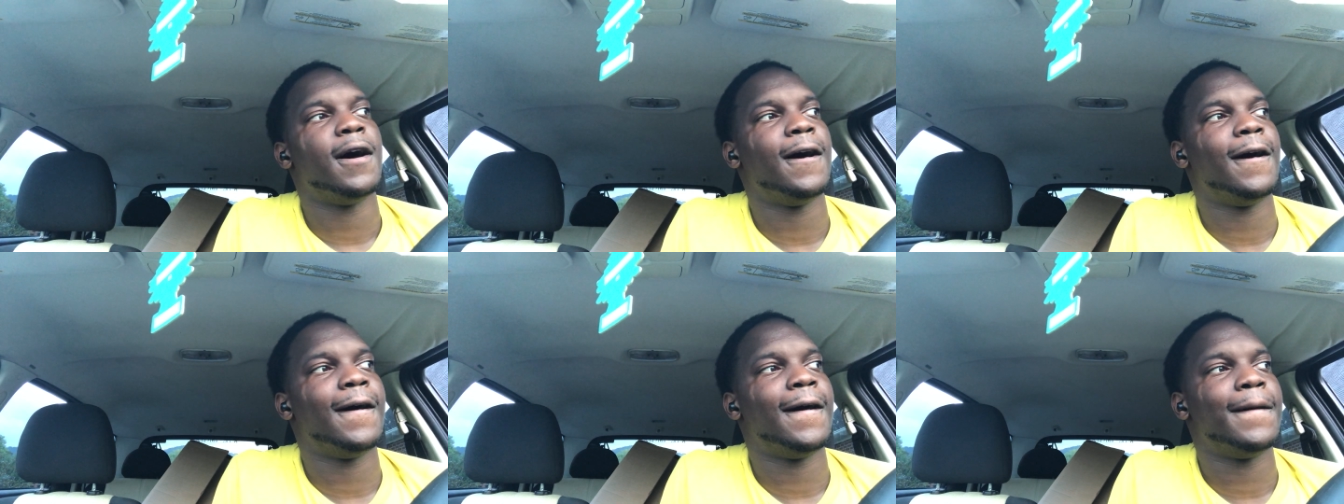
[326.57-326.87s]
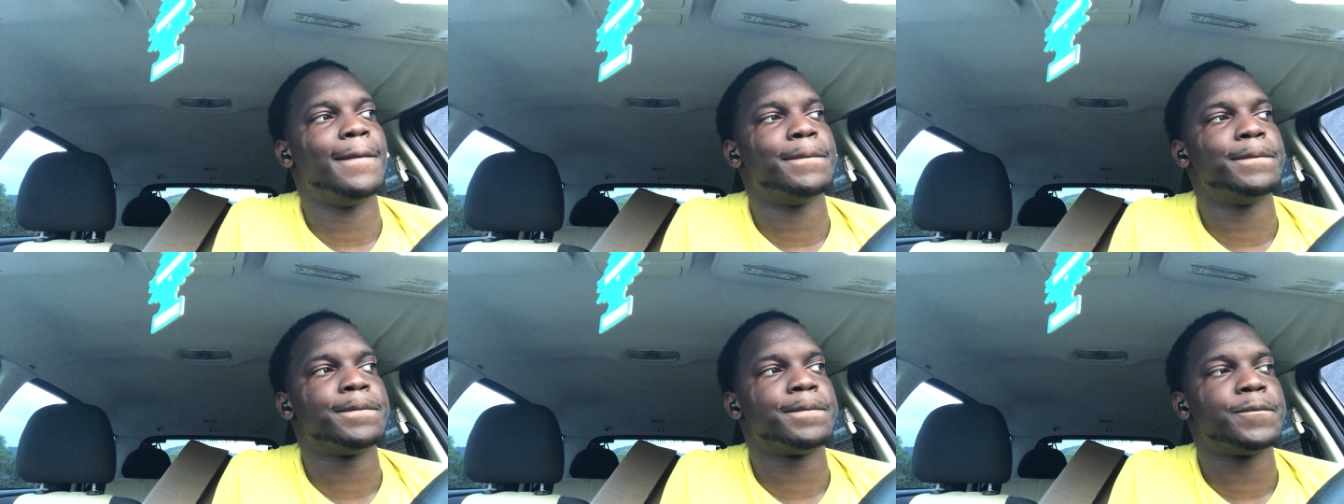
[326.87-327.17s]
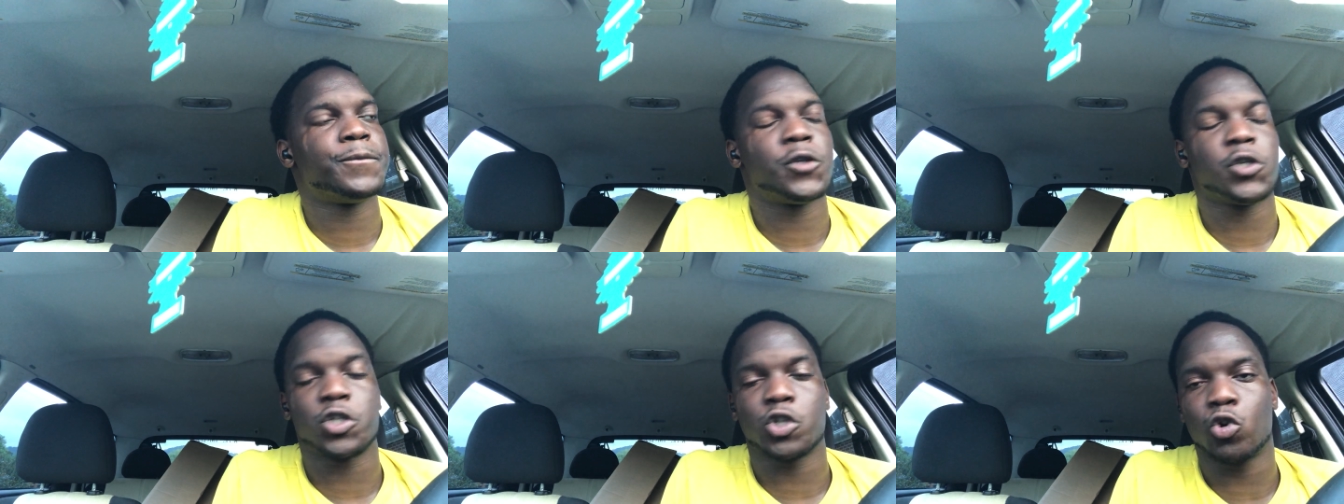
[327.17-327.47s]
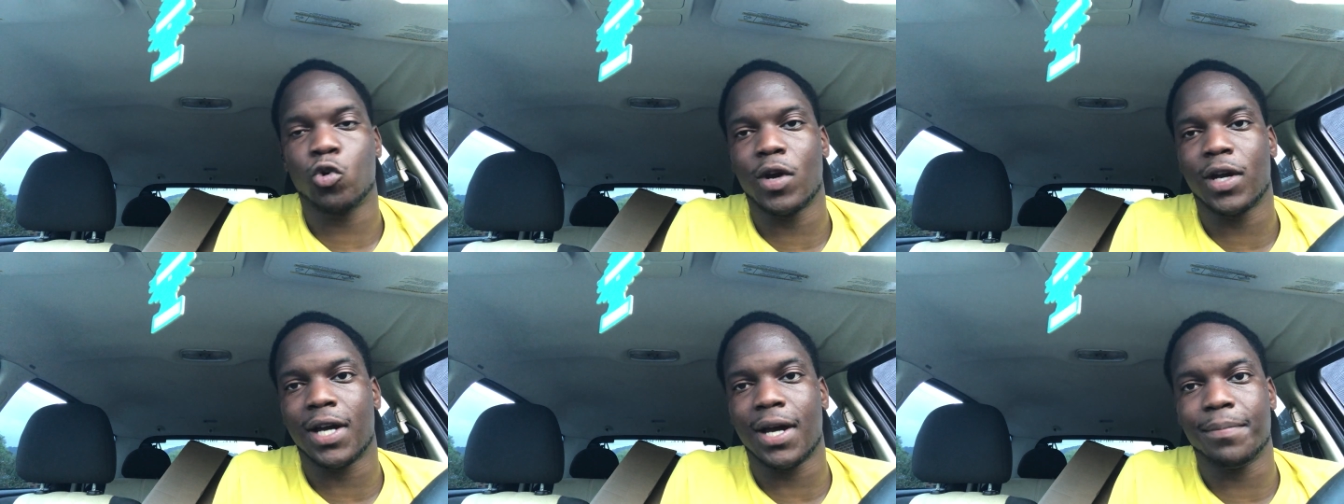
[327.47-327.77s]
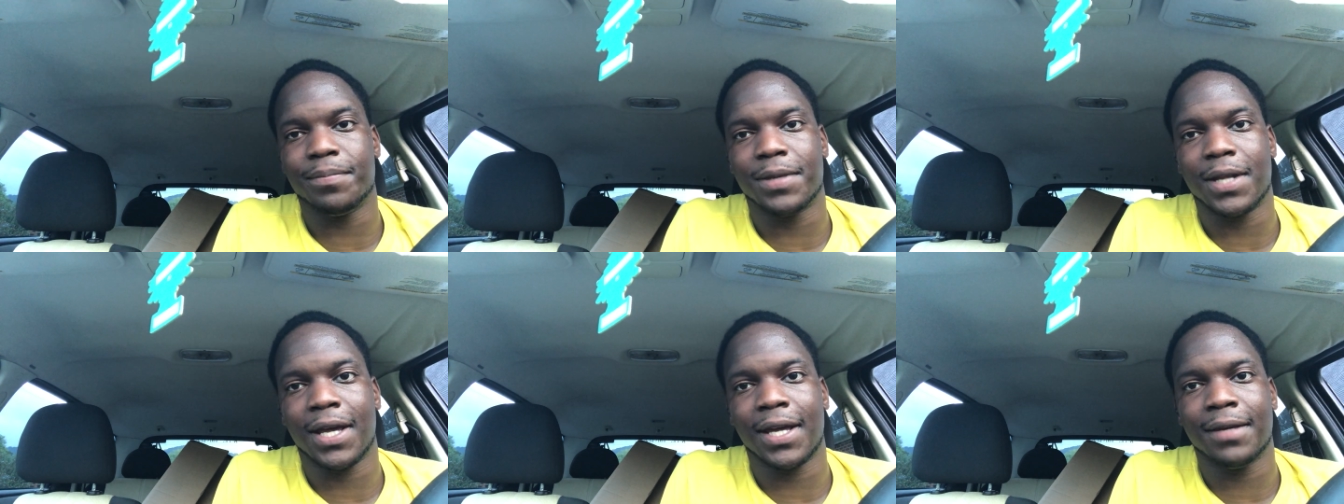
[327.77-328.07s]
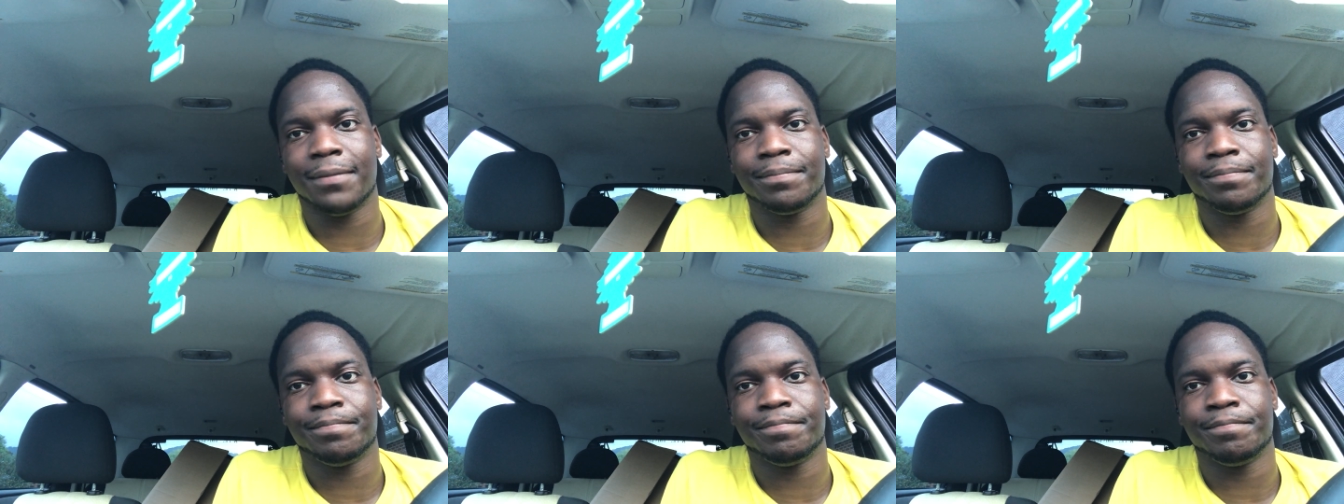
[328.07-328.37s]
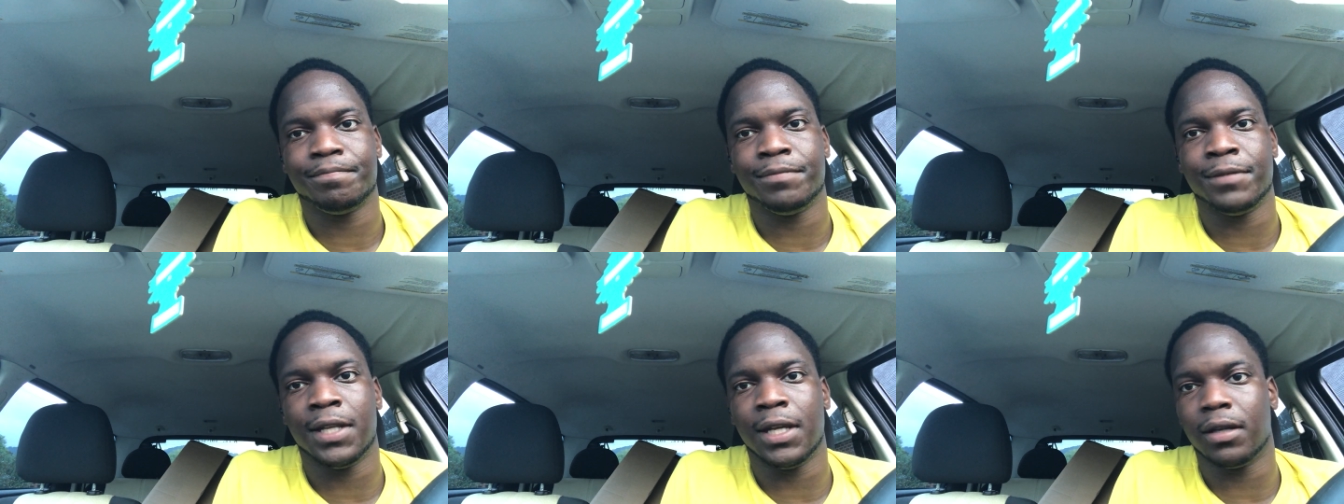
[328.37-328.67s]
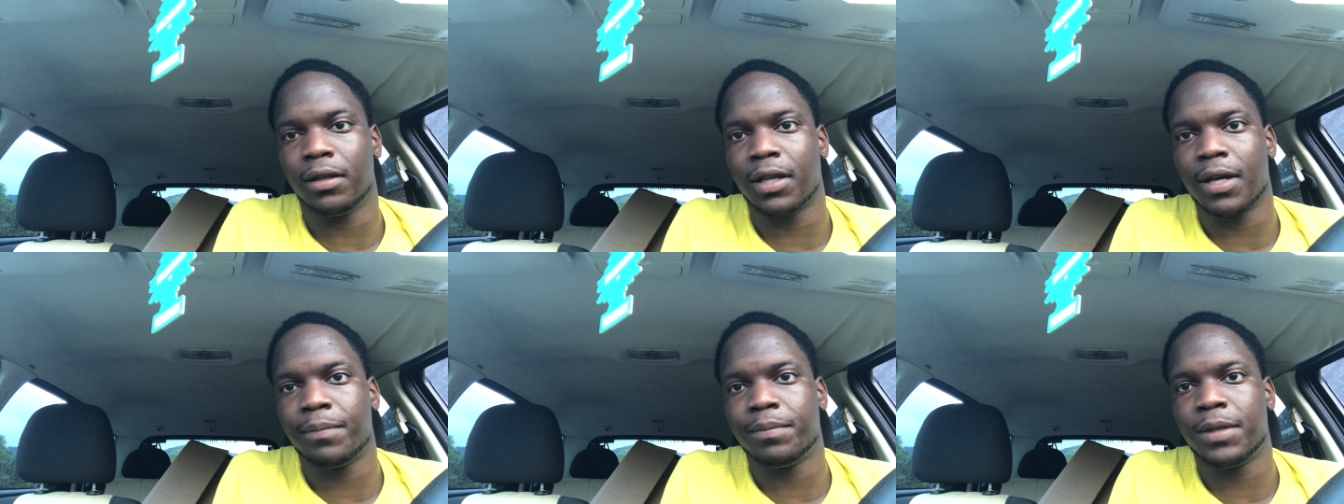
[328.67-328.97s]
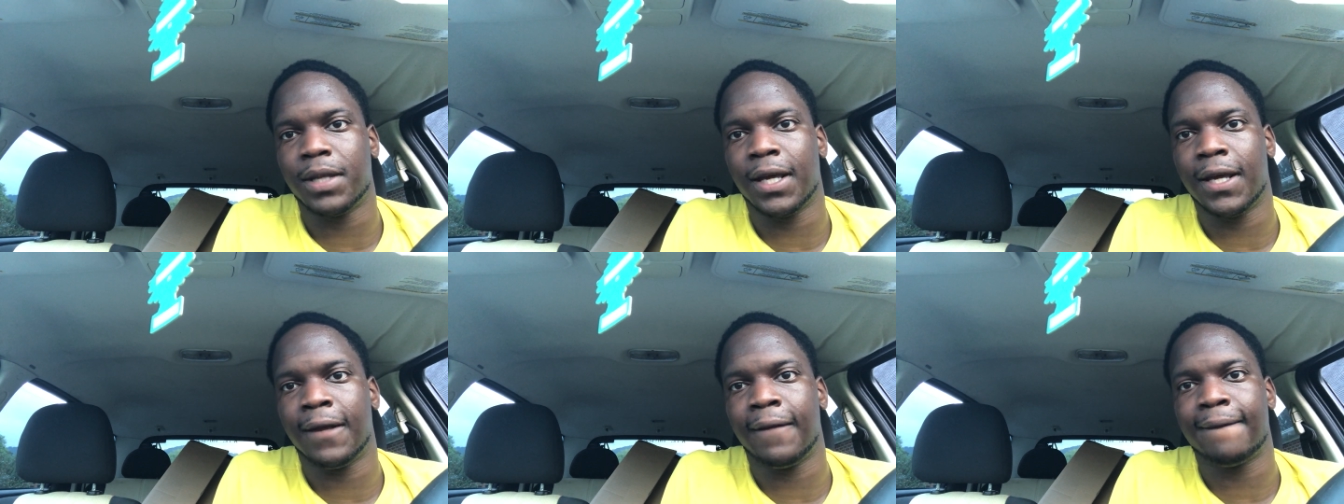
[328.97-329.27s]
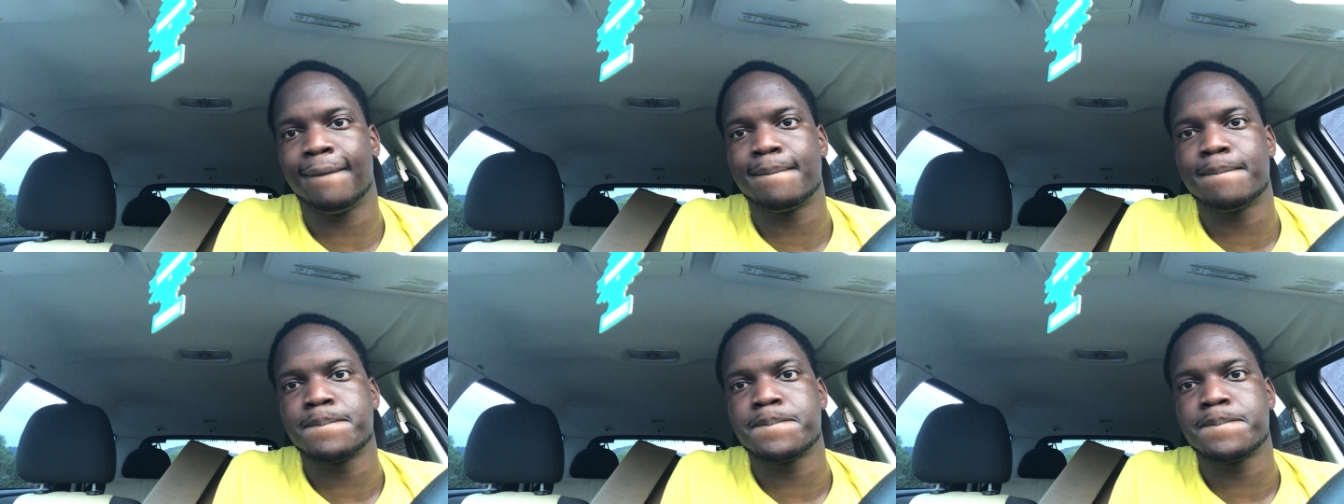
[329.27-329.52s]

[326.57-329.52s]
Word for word: um, just a quick update, deal update.